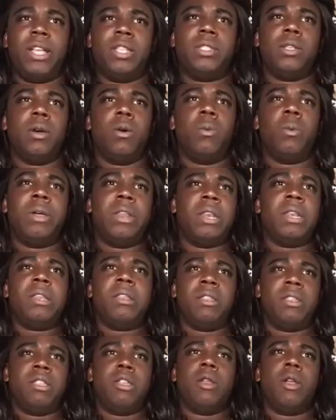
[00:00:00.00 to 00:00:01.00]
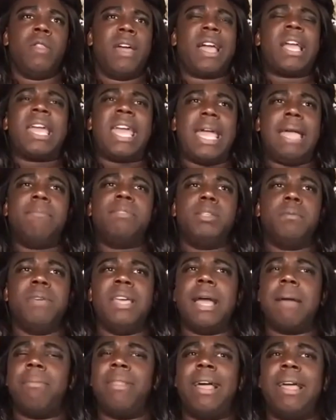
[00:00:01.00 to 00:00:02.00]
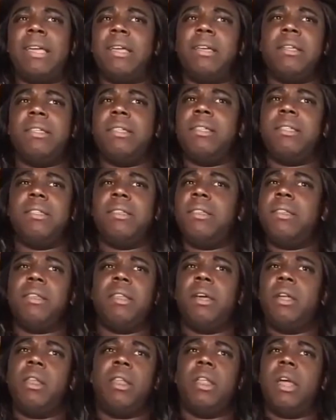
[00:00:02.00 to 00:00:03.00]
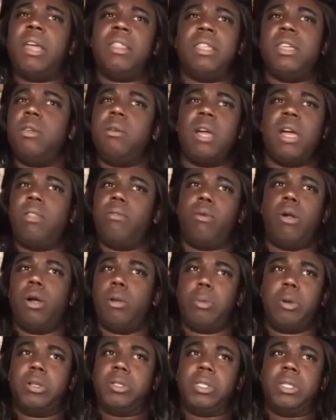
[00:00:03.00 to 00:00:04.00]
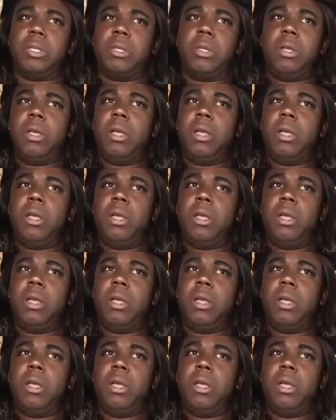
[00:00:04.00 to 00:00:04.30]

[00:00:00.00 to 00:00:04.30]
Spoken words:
So when, you know, that came to me, I'm like, no, I think you got the wrong person.